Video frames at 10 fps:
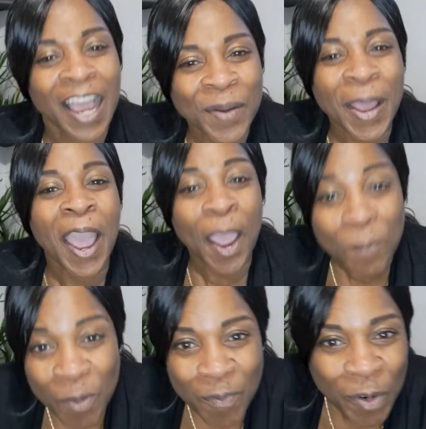I
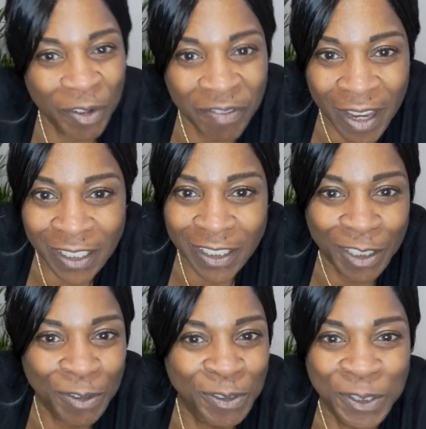am a
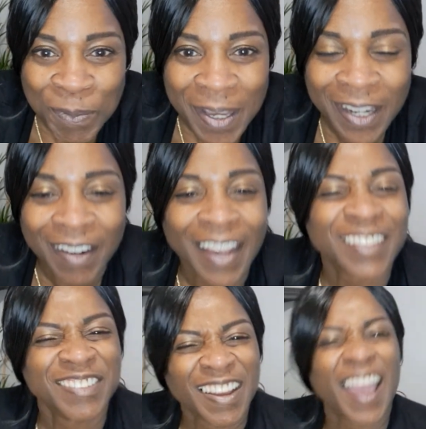motivational speaker. I
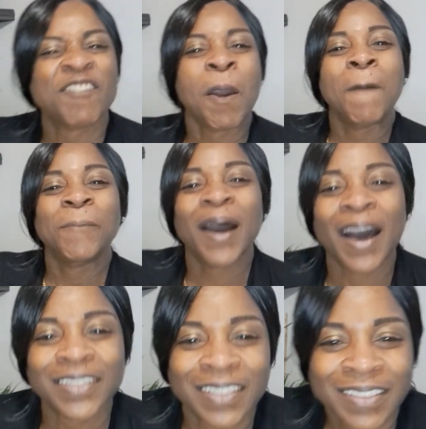do have
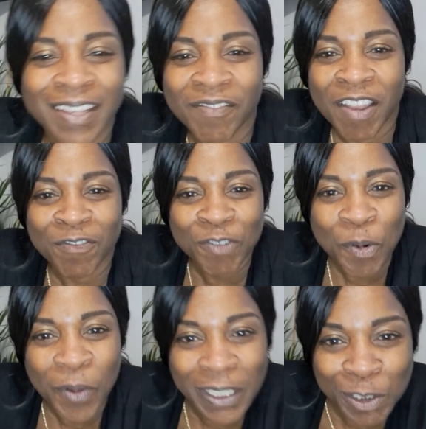positive,
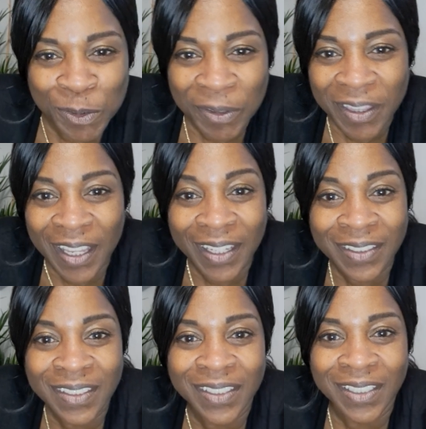influential
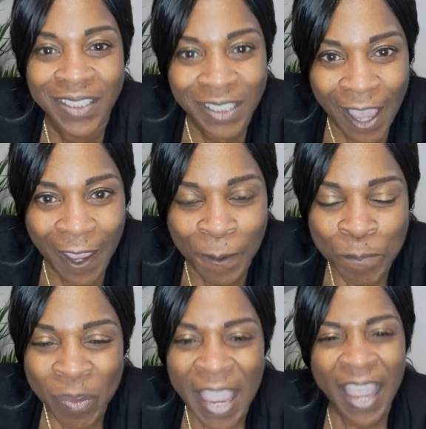things to say.
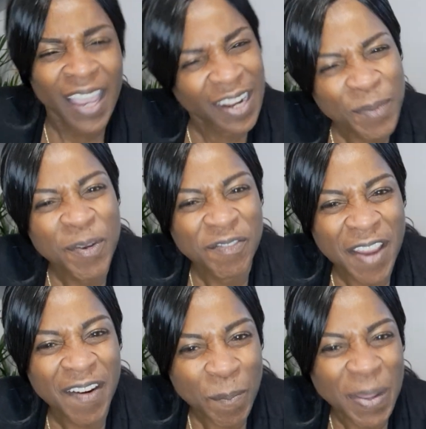And I'm
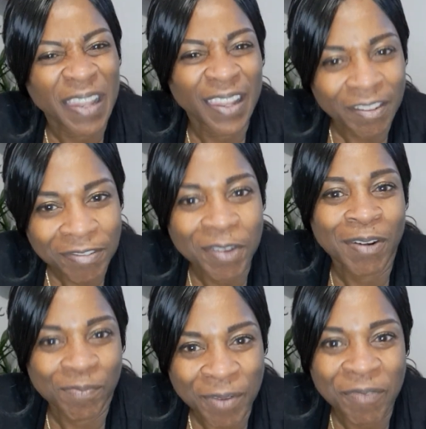a
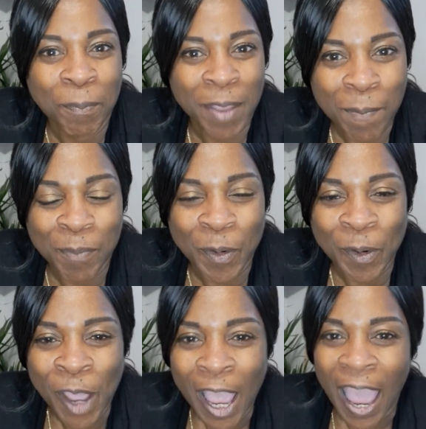lifter up of
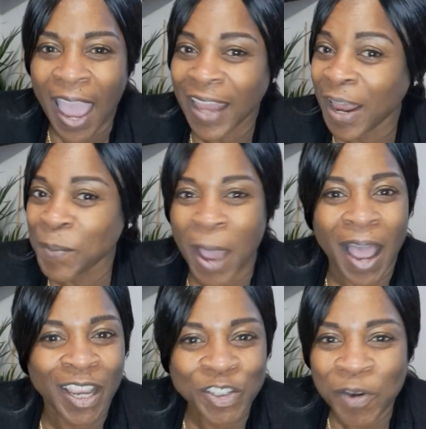people. And I'm an
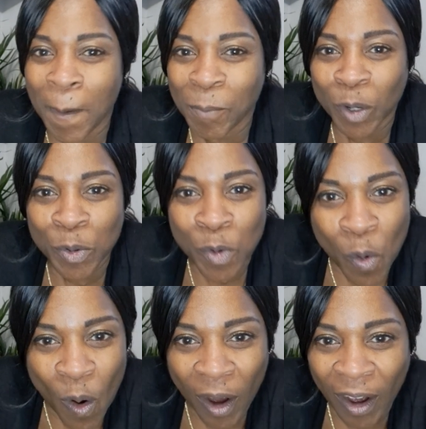
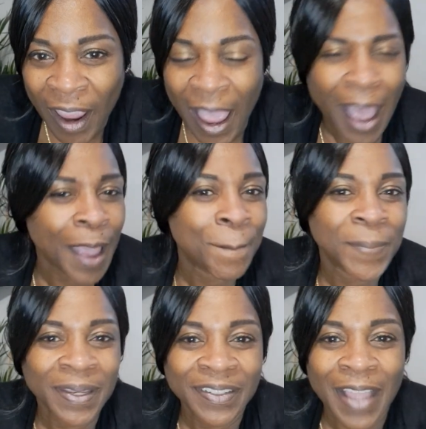entrepreneur. I
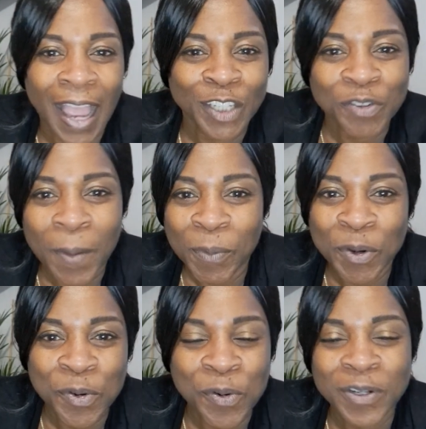build
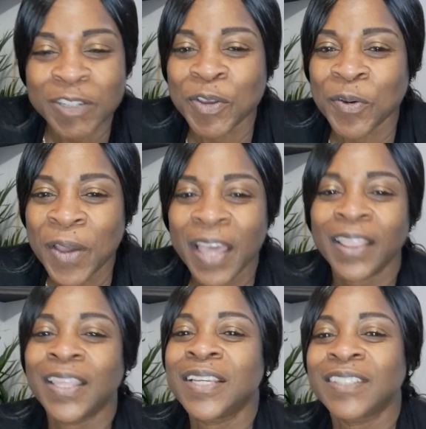entrepreneurs. So
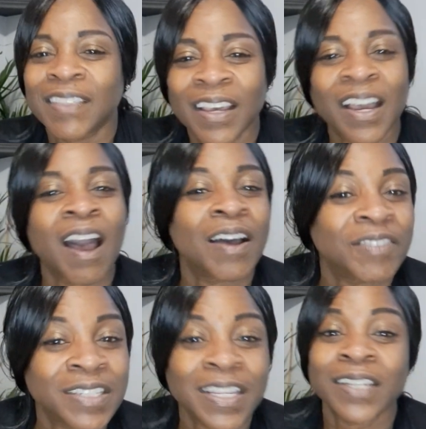these are the
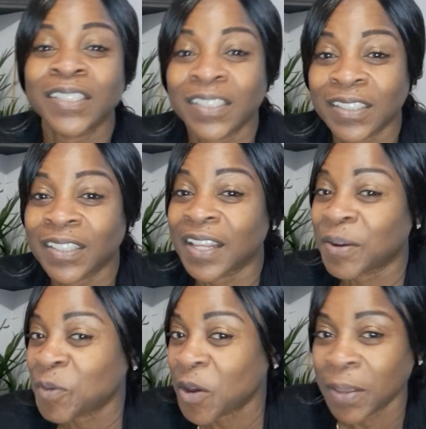conversations that
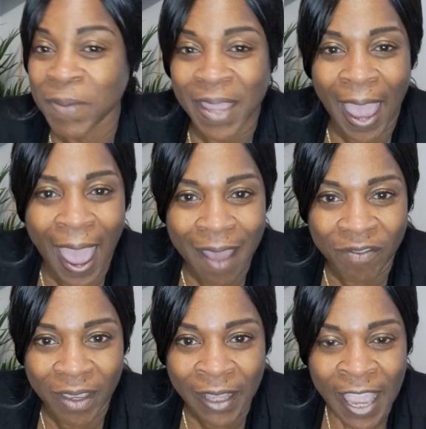I'm going to be
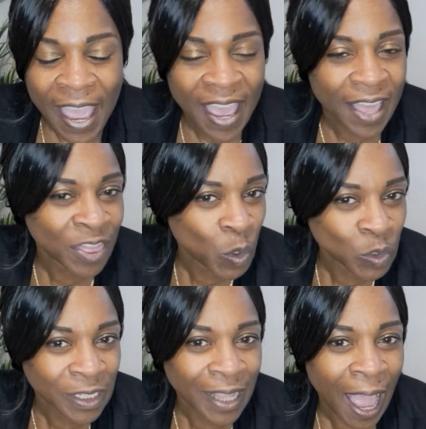having in
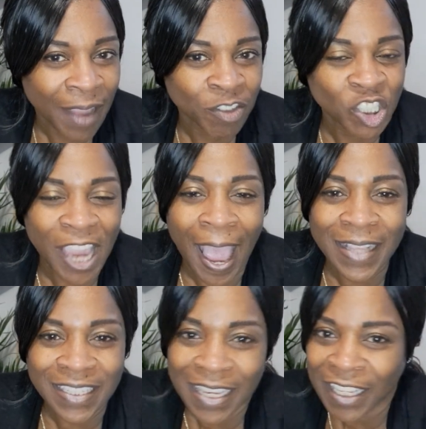those live
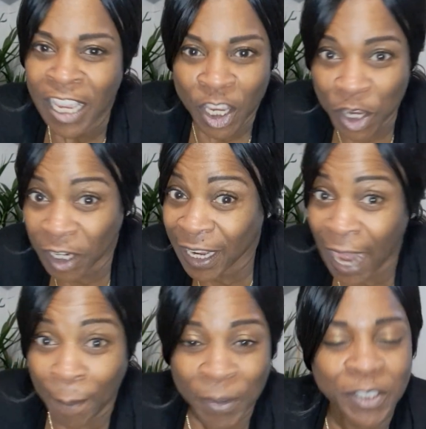chats. And you'll
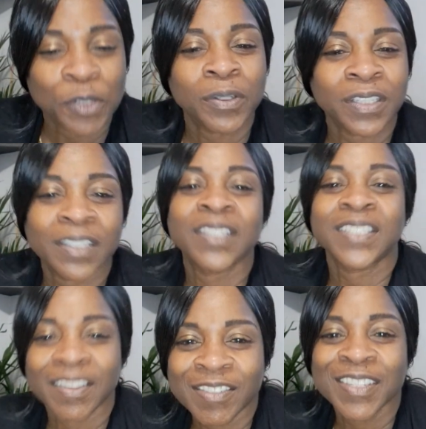get opportunity to
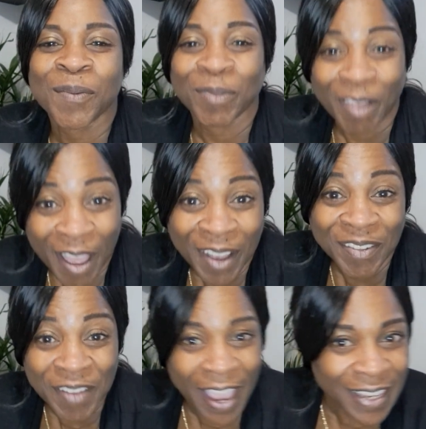send some
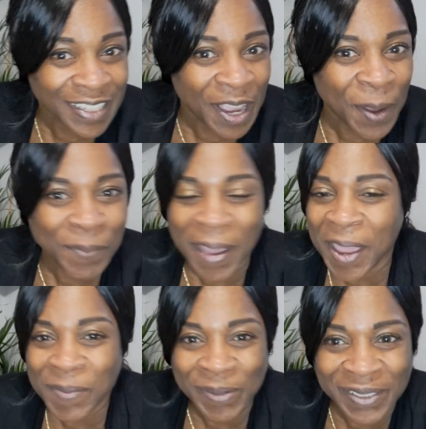love as I'm
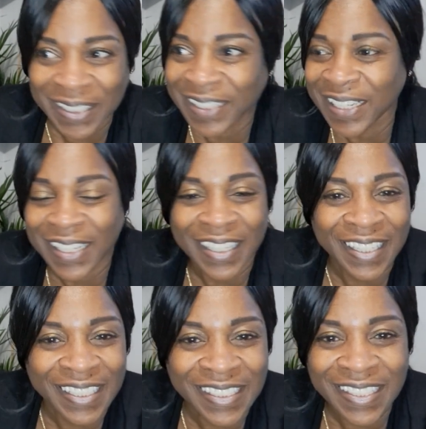able to see
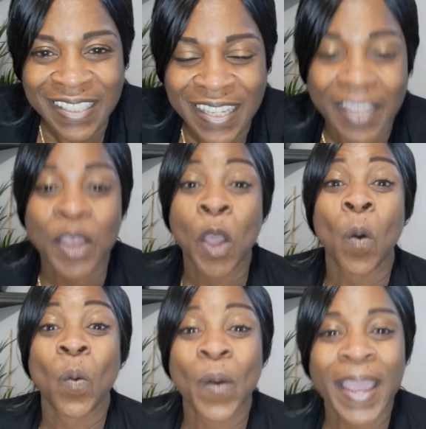that this is a
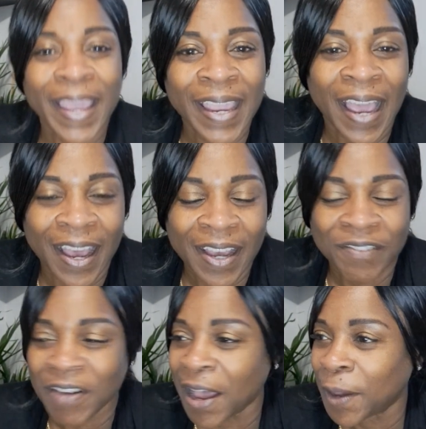way of